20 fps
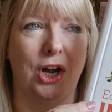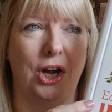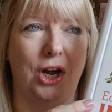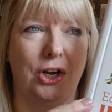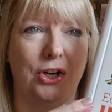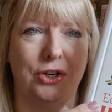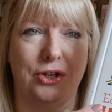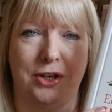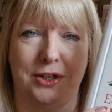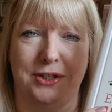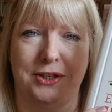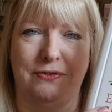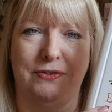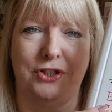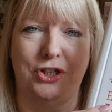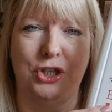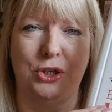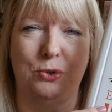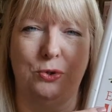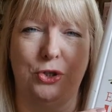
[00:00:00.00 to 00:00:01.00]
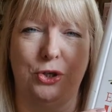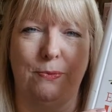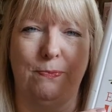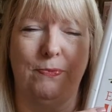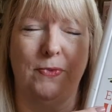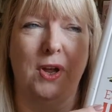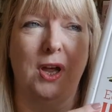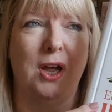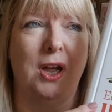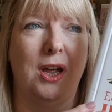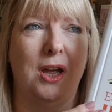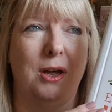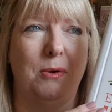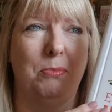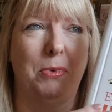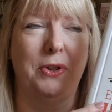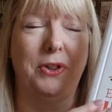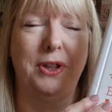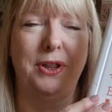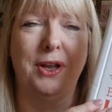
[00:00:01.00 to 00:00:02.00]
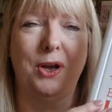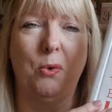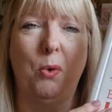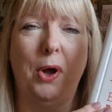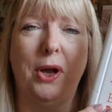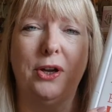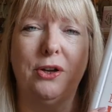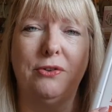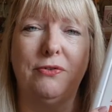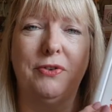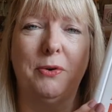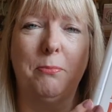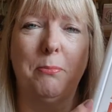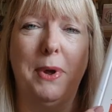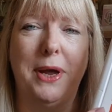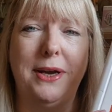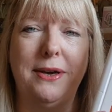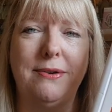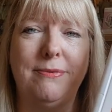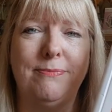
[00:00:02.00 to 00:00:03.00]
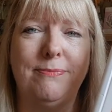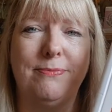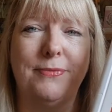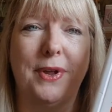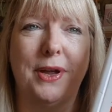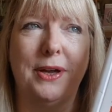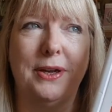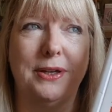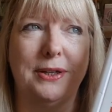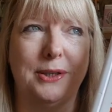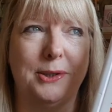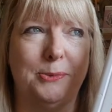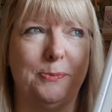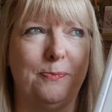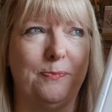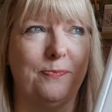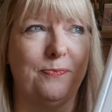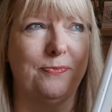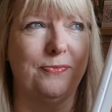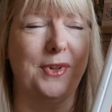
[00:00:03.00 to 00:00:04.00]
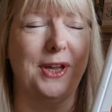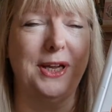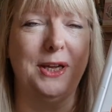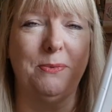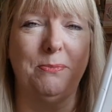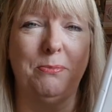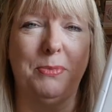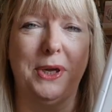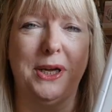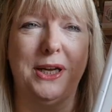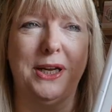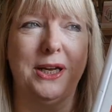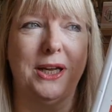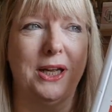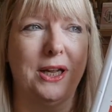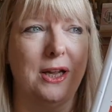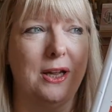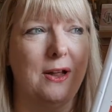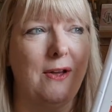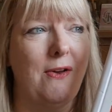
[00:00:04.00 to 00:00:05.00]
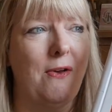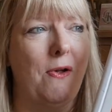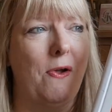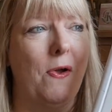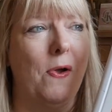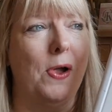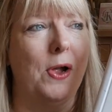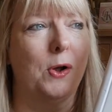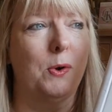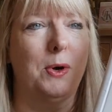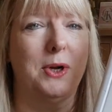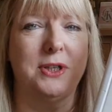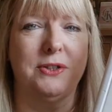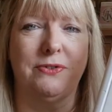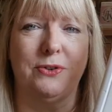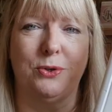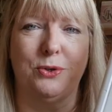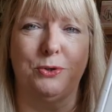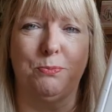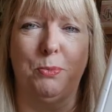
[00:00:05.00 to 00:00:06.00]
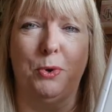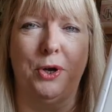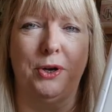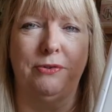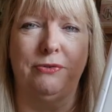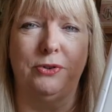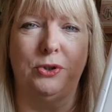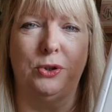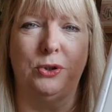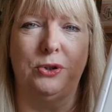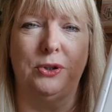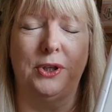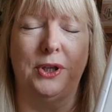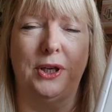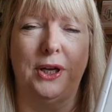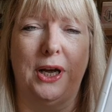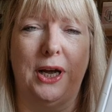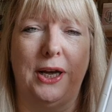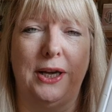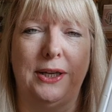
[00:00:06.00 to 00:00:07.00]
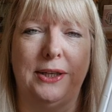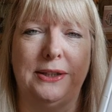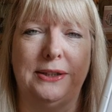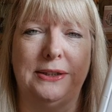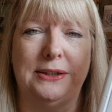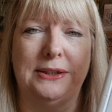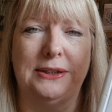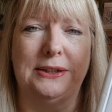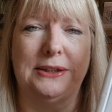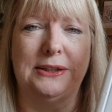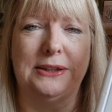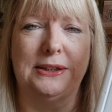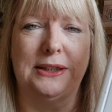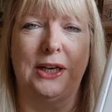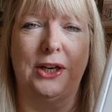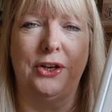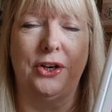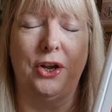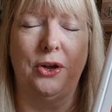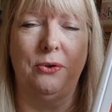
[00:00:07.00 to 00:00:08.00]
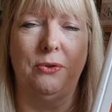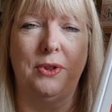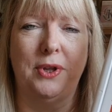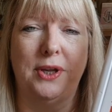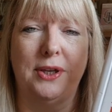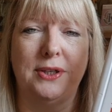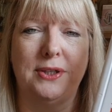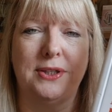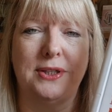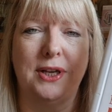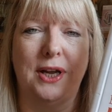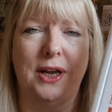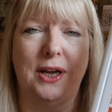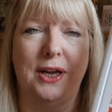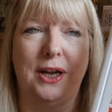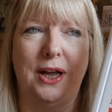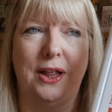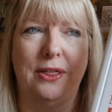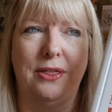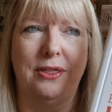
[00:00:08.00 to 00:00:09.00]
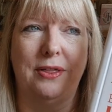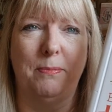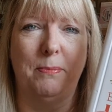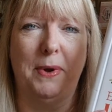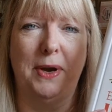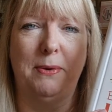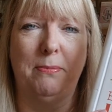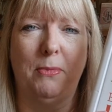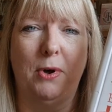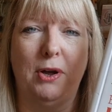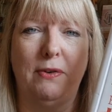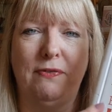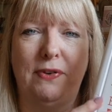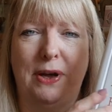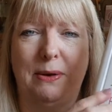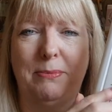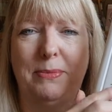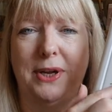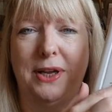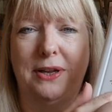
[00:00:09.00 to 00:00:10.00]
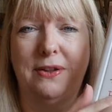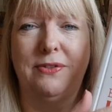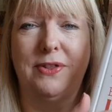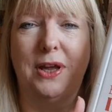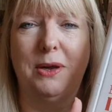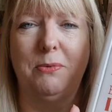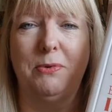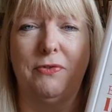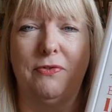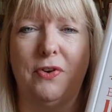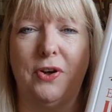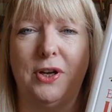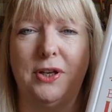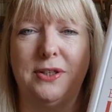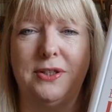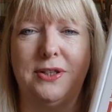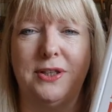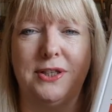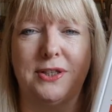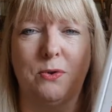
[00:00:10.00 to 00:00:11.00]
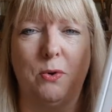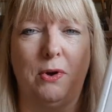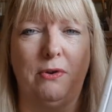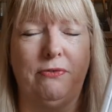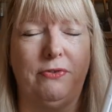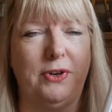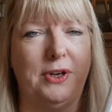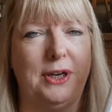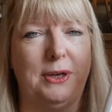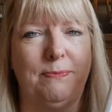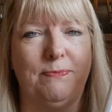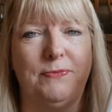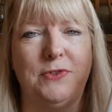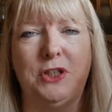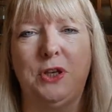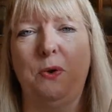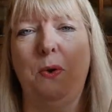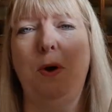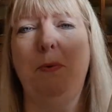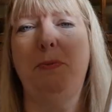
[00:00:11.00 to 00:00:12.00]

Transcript: a good idea for children, but I think they're quite good for men. They can be quite difficult to buy for, and I know that the men in my family, they would find this quite funny. So you